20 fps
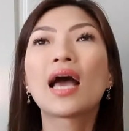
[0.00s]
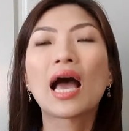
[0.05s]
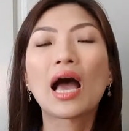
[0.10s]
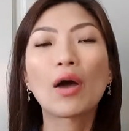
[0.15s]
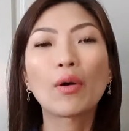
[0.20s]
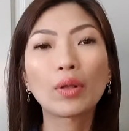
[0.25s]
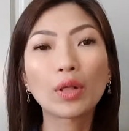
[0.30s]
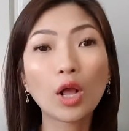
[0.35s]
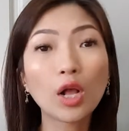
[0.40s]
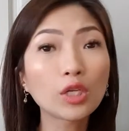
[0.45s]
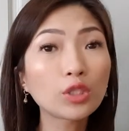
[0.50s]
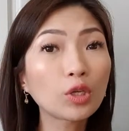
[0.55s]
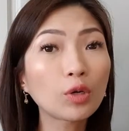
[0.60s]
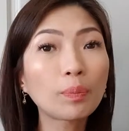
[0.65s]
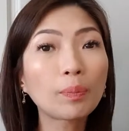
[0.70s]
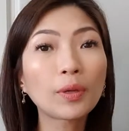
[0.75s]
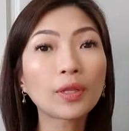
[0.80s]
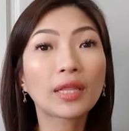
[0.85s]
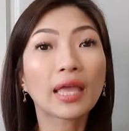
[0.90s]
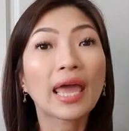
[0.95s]
I will also
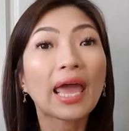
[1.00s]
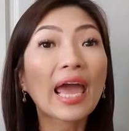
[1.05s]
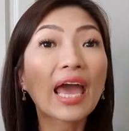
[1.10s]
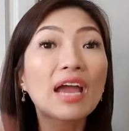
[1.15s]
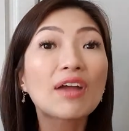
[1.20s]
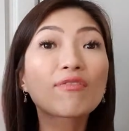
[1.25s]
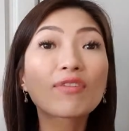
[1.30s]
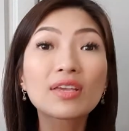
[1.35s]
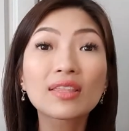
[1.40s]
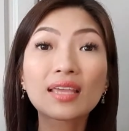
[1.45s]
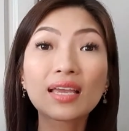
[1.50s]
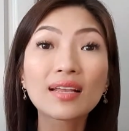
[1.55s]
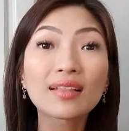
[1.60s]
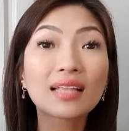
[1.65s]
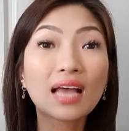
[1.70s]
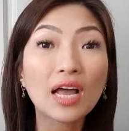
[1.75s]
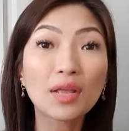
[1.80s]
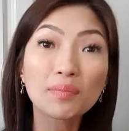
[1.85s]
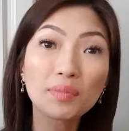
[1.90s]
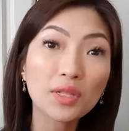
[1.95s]
put everything
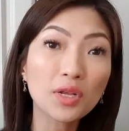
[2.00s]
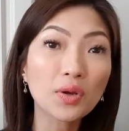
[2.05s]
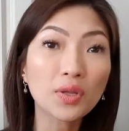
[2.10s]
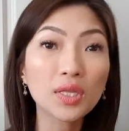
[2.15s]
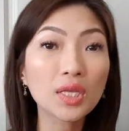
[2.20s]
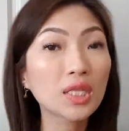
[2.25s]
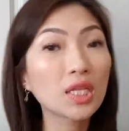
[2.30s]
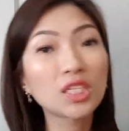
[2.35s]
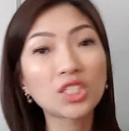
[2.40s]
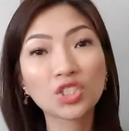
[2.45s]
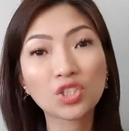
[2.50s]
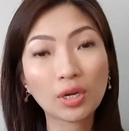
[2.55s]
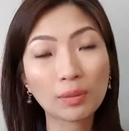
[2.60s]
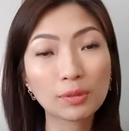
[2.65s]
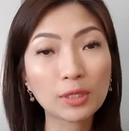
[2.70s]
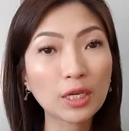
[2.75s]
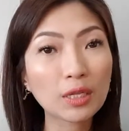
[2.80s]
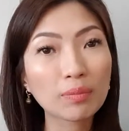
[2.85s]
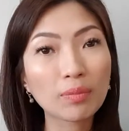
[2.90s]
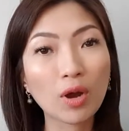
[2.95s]
down below in the
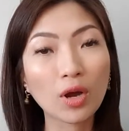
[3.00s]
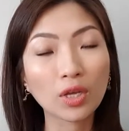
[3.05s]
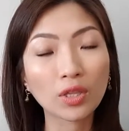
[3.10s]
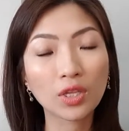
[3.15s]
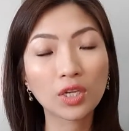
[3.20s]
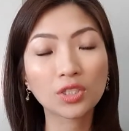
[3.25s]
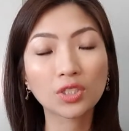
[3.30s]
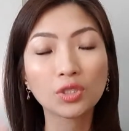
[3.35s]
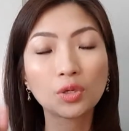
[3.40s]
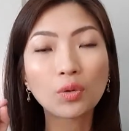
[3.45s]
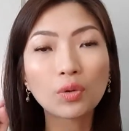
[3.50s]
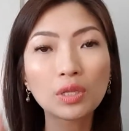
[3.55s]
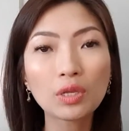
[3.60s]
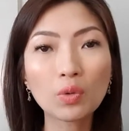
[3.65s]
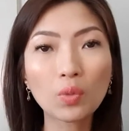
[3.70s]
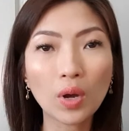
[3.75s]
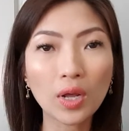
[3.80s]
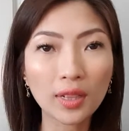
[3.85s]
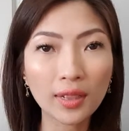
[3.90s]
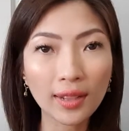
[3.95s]
description box. There's only
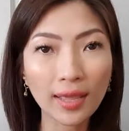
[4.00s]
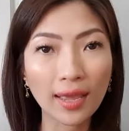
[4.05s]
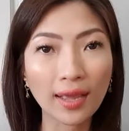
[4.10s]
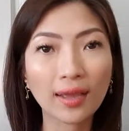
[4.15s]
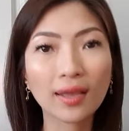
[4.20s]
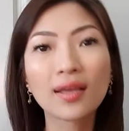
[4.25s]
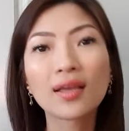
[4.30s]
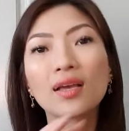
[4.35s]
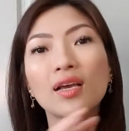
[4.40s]
one link.